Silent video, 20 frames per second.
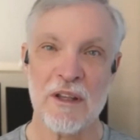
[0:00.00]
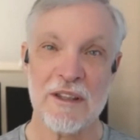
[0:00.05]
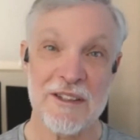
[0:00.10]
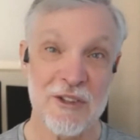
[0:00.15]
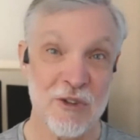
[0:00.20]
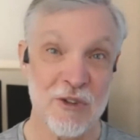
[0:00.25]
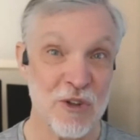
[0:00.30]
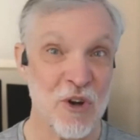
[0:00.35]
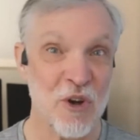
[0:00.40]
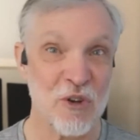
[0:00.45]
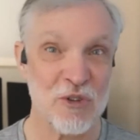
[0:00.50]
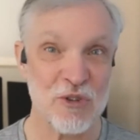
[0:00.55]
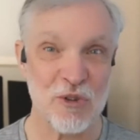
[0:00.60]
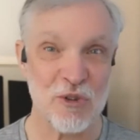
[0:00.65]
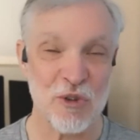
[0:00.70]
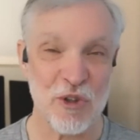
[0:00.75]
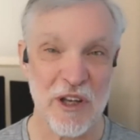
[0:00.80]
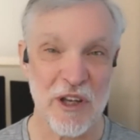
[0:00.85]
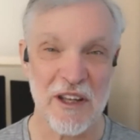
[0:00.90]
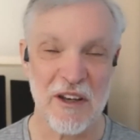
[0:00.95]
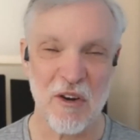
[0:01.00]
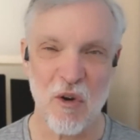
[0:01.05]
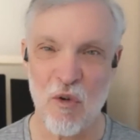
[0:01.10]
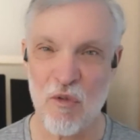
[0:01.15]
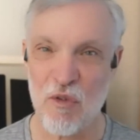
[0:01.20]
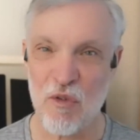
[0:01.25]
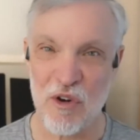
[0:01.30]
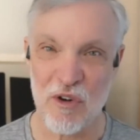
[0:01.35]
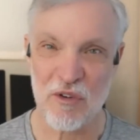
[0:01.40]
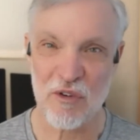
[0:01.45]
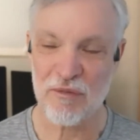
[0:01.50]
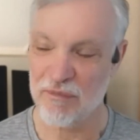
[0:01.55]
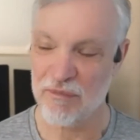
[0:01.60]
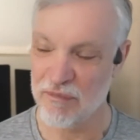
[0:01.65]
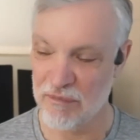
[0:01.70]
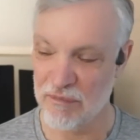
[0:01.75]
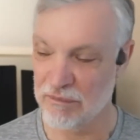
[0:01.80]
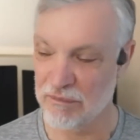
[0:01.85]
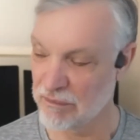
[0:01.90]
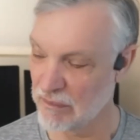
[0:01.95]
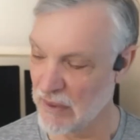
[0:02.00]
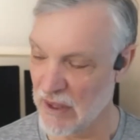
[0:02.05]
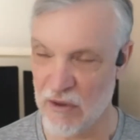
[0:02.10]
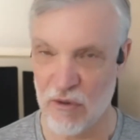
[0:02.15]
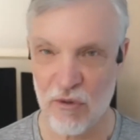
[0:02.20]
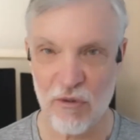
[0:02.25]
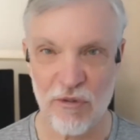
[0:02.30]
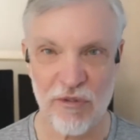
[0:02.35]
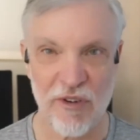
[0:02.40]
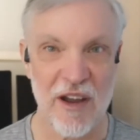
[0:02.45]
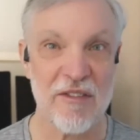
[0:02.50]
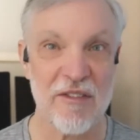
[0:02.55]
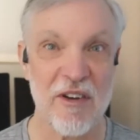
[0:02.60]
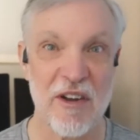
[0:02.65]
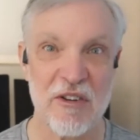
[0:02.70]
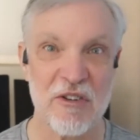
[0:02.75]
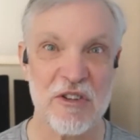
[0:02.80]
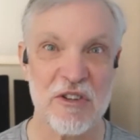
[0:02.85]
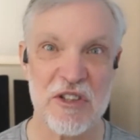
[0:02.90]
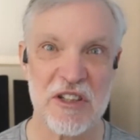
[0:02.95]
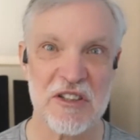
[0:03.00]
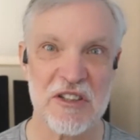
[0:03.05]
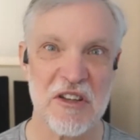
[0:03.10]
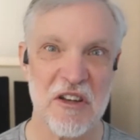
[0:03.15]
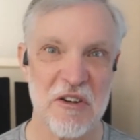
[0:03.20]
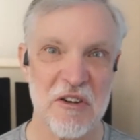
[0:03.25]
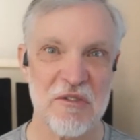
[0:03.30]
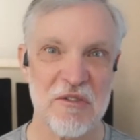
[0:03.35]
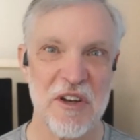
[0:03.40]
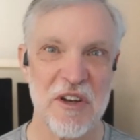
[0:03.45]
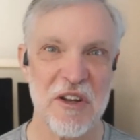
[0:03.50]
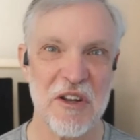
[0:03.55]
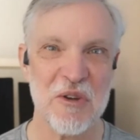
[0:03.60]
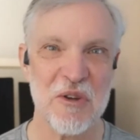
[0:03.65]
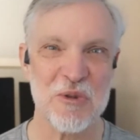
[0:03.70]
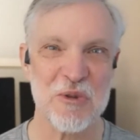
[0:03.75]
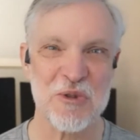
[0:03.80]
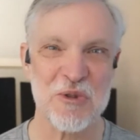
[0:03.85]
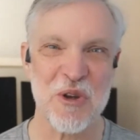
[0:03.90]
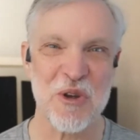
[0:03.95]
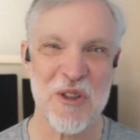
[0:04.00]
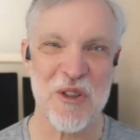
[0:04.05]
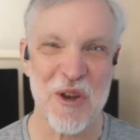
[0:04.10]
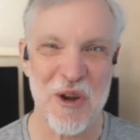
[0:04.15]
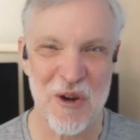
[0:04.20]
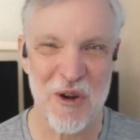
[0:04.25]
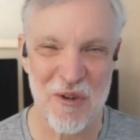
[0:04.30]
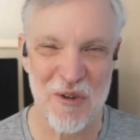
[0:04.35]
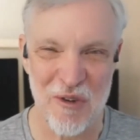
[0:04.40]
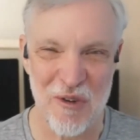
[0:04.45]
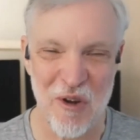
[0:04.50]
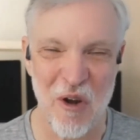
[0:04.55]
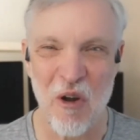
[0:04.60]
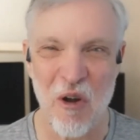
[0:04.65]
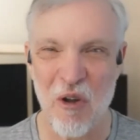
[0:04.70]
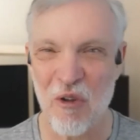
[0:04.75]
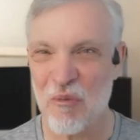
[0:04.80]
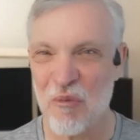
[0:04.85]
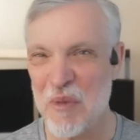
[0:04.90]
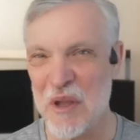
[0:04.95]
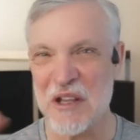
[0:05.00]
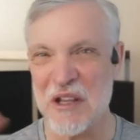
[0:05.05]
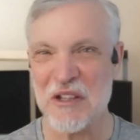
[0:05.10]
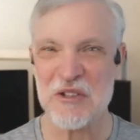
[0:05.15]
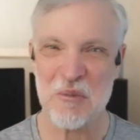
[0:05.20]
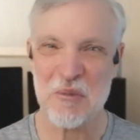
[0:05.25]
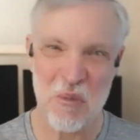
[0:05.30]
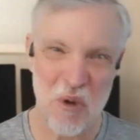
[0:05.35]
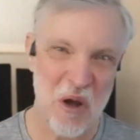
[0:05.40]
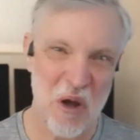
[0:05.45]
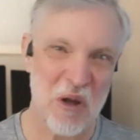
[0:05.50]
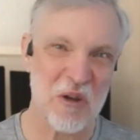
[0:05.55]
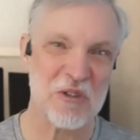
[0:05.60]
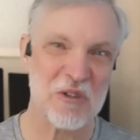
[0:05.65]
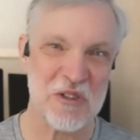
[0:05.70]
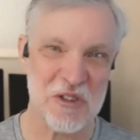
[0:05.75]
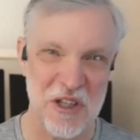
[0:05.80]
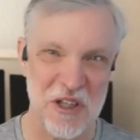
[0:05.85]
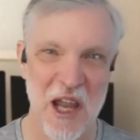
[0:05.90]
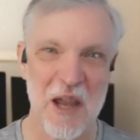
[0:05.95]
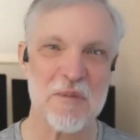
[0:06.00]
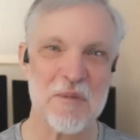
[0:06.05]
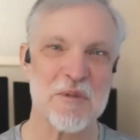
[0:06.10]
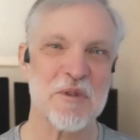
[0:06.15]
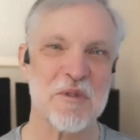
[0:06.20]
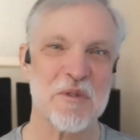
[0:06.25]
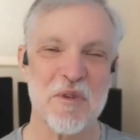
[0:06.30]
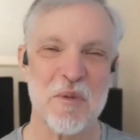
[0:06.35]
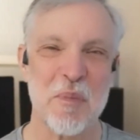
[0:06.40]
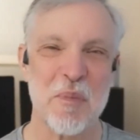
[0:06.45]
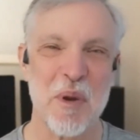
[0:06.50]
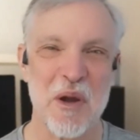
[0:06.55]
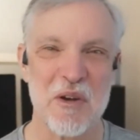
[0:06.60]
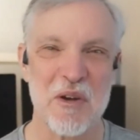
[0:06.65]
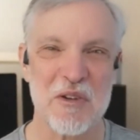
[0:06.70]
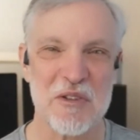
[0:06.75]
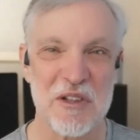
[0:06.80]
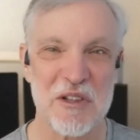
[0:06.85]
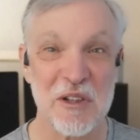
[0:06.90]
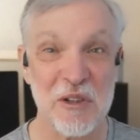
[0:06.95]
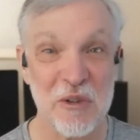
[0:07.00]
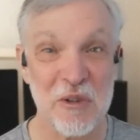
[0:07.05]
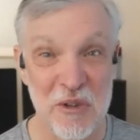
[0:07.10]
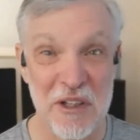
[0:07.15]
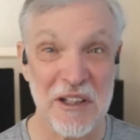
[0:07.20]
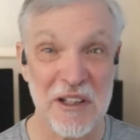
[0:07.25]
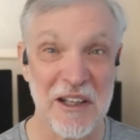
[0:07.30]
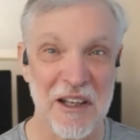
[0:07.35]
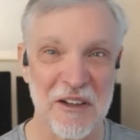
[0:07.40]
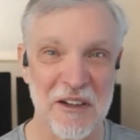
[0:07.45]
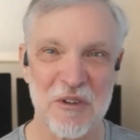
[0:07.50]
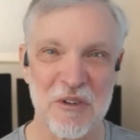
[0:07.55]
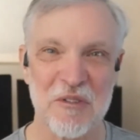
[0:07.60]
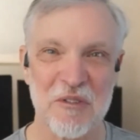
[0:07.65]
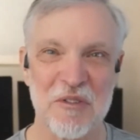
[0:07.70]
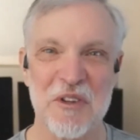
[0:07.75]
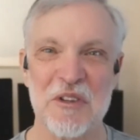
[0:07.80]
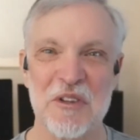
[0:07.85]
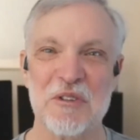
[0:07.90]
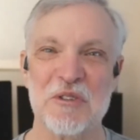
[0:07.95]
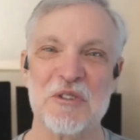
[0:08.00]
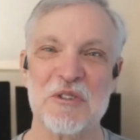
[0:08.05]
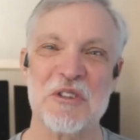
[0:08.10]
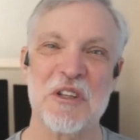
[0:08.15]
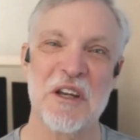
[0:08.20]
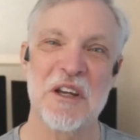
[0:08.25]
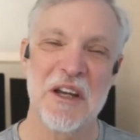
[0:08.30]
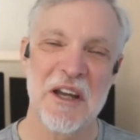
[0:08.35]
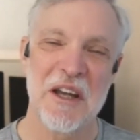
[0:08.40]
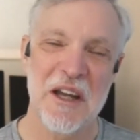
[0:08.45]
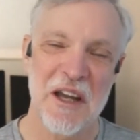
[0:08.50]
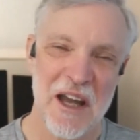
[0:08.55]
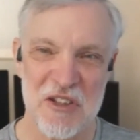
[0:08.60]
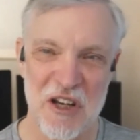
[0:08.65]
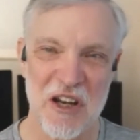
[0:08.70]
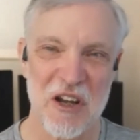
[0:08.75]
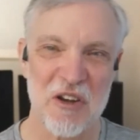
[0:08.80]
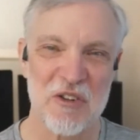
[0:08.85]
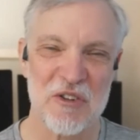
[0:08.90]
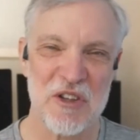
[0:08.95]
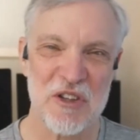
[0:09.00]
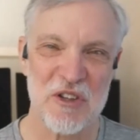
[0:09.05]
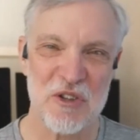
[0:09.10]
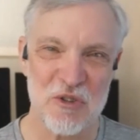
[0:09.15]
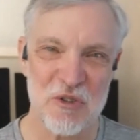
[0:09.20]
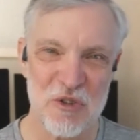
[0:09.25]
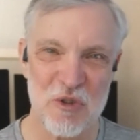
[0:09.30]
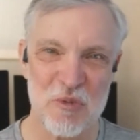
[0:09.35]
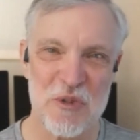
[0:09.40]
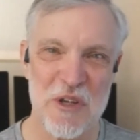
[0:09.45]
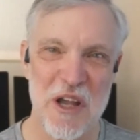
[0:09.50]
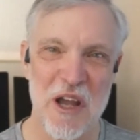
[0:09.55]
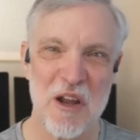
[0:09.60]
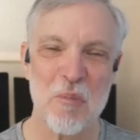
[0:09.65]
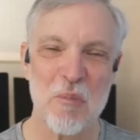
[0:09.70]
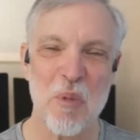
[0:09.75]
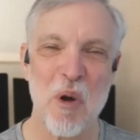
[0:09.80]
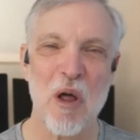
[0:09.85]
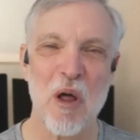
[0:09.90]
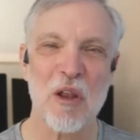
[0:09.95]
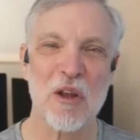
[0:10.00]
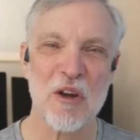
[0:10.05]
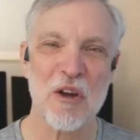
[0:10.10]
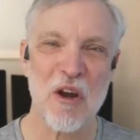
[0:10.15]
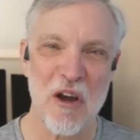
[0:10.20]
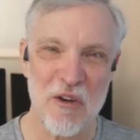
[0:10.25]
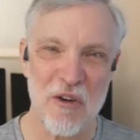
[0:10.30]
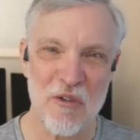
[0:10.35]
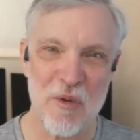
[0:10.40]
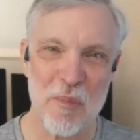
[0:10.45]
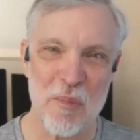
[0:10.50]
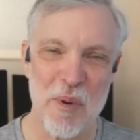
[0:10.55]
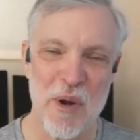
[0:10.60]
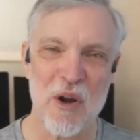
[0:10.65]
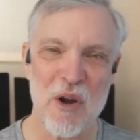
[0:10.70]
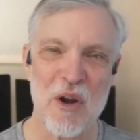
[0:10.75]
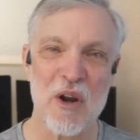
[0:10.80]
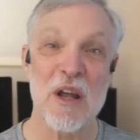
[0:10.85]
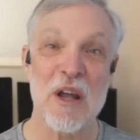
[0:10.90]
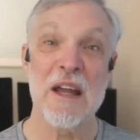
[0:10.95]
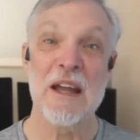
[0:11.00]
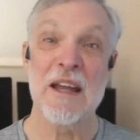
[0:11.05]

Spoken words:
You can also look at over, 500, 600 videos on there of all makes and models and types of repairs, including electric vehicles. Check out the YouTube channel, Pawlik Auto Repair.